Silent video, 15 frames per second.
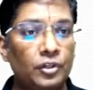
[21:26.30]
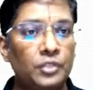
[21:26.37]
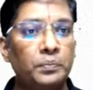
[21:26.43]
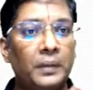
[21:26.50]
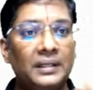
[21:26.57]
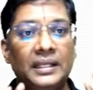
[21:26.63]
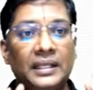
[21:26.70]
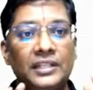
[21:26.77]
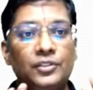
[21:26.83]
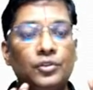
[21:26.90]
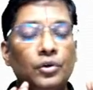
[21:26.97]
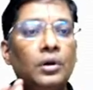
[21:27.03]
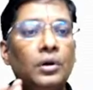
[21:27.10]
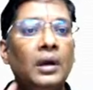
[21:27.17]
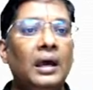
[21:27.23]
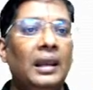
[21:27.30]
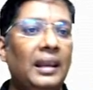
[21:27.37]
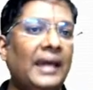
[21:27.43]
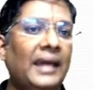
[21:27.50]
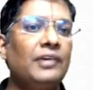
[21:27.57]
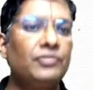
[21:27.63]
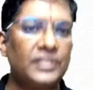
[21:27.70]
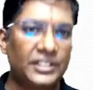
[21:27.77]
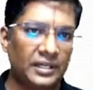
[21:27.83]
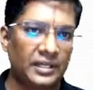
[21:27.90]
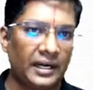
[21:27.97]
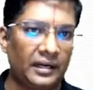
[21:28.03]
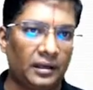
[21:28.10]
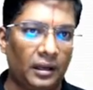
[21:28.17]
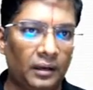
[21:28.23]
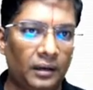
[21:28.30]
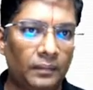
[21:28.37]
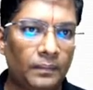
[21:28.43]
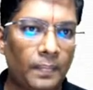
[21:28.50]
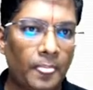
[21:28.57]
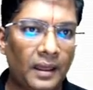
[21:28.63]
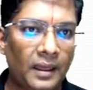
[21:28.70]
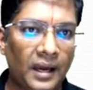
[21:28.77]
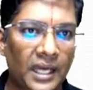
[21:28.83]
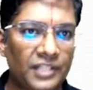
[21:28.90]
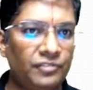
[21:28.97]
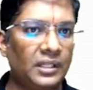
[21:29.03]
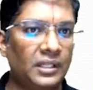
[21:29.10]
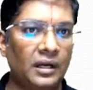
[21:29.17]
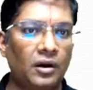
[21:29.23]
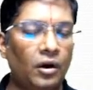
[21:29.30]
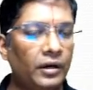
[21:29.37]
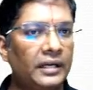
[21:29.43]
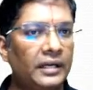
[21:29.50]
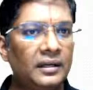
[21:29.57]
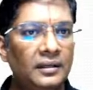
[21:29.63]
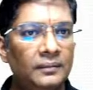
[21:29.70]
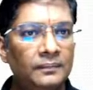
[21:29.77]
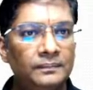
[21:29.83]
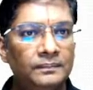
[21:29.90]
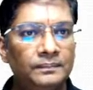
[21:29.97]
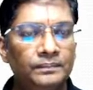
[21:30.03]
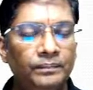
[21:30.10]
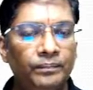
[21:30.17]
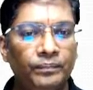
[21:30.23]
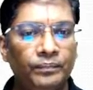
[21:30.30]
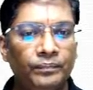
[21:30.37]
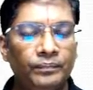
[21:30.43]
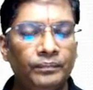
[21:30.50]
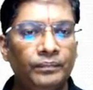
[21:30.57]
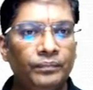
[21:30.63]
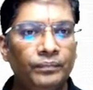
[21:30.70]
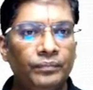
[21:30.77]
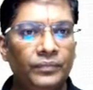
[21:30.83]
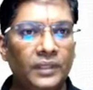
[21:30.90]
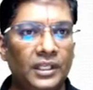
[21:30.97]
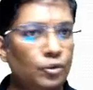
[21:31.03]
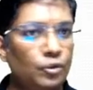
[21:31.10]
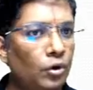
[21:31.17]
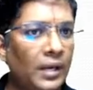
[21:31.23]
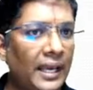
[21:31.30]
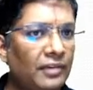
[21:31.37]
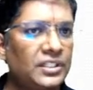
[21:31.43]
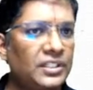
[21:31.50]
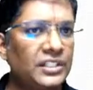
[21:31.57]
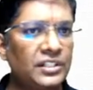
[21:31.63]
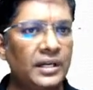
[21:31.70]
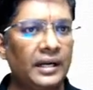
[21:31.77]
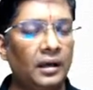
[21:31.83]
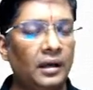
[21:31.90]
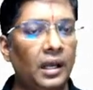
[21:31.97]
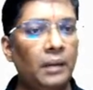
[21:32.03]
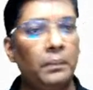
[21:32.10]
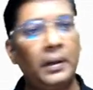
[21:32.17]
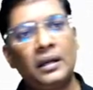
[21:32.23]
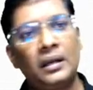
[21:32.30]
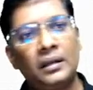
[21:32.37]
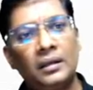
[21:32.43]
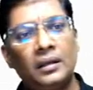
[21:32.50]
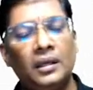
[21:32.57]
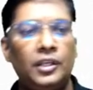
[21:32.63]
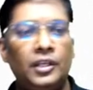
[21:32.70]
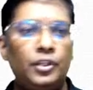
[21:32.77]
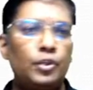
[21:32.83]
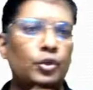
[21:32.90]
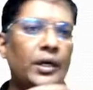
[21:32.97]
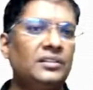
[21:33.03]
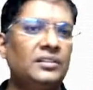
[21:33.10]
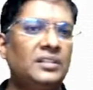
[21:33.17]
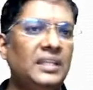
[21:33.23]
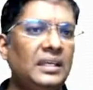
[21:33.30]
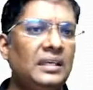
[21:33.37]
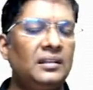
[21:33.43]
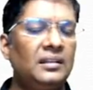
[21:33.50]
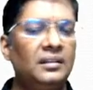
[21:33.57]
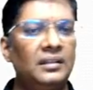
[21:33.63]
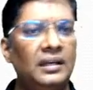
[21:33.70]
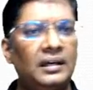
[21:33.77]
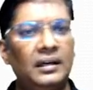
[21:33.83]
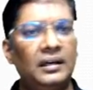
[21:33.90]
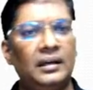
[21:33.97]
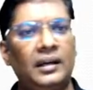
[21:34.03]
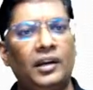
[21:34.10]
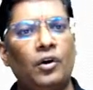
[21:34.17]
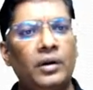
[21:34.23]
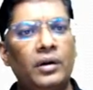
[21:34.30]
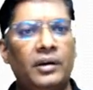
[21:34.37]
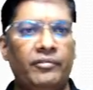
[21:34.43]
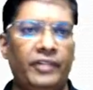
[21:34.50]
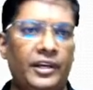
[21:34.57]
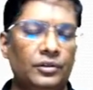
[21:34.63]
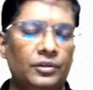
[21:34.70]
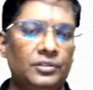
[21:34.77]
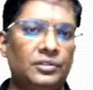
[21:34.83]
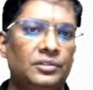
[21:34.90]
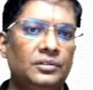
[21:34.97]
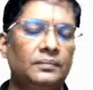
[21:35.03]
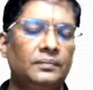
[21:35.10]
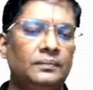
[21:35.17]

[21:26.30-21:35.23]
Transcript: But there is no live session at all. Ashwita, got it? There is no live session at all, but you can see the recorded videos.